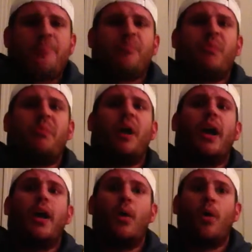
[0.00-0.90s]

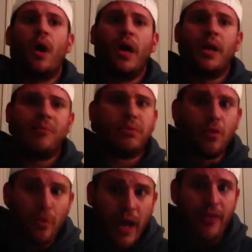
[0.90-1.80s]
but on
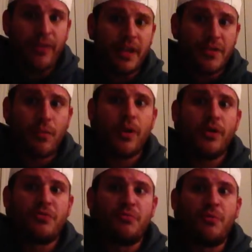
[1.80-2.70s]
Blu-ray, I it's one of
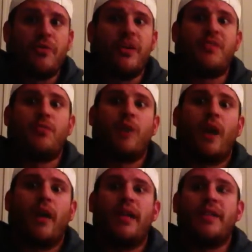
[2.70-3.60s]
those movies
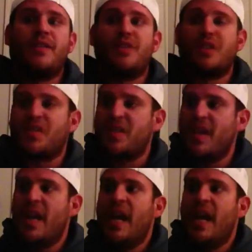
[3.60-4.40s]
where it's just